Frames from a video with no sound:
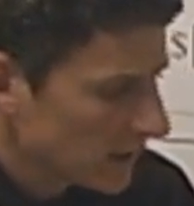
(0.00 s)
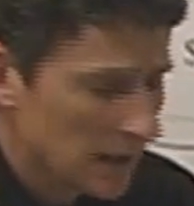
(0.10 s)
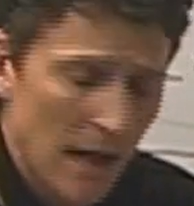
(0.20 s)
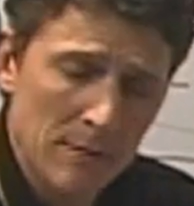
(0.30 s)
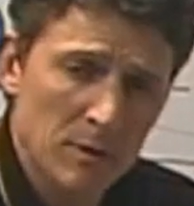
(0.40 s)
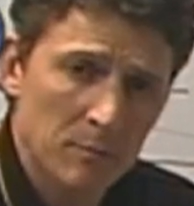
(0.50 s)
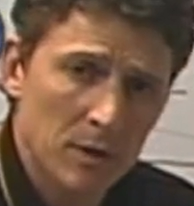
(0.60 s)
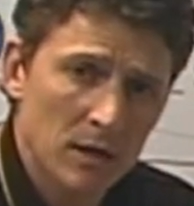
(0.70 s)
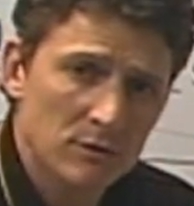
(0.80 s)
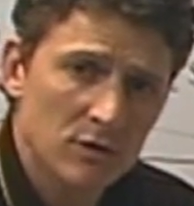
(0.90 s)
alignment
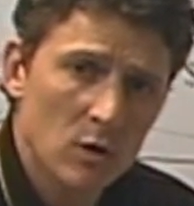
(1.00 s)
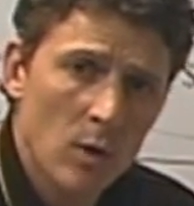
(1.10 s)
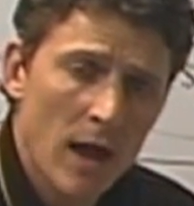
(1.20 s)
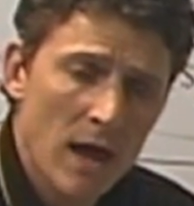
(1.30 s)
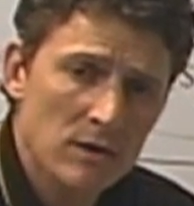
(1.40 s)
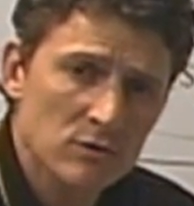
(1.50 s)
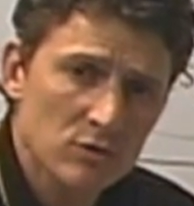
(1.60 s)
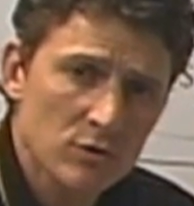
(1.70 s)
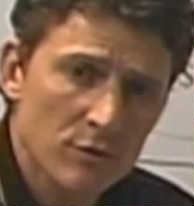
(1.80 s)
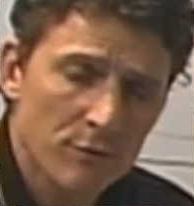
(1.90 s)
pin to go ahead and
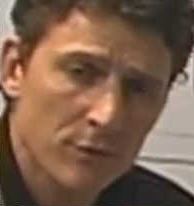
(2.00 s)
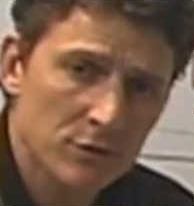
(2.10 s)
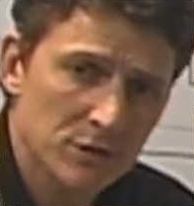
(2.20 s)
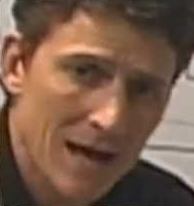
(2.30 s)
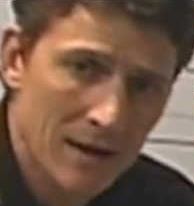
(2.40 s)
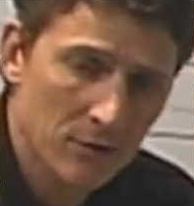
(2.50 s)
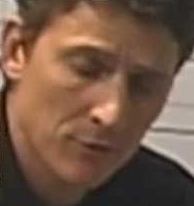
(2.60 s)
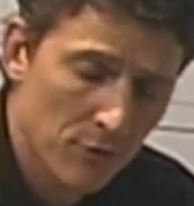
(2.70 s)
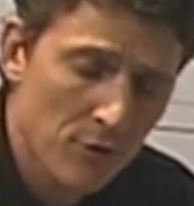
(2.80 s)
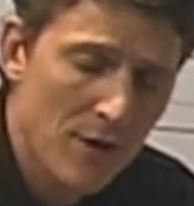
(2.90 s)
do your
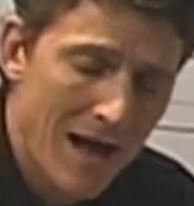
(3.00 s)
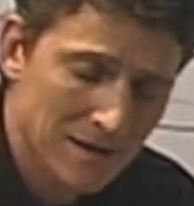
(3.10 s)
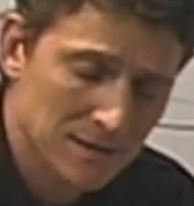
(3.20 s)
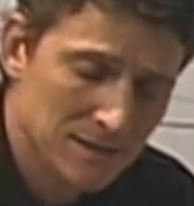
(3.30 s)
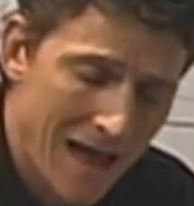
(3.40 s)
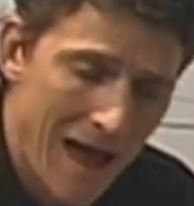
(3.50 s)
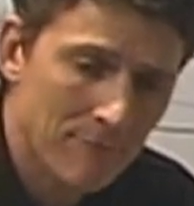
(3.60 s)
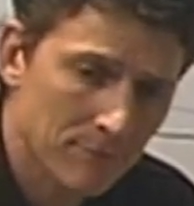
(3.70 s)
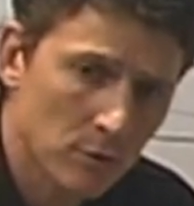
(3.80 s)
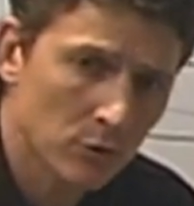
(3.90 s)
third axis
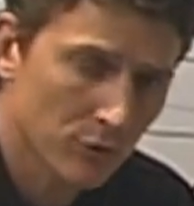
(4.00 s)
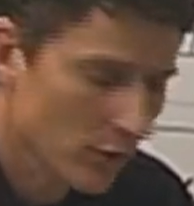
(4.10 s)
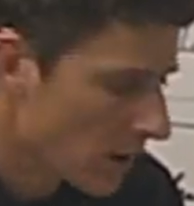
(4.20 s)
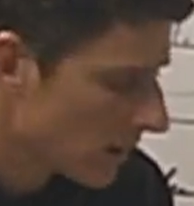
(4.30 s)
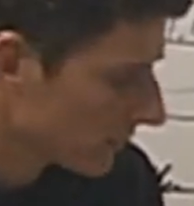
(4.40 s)
at full draw.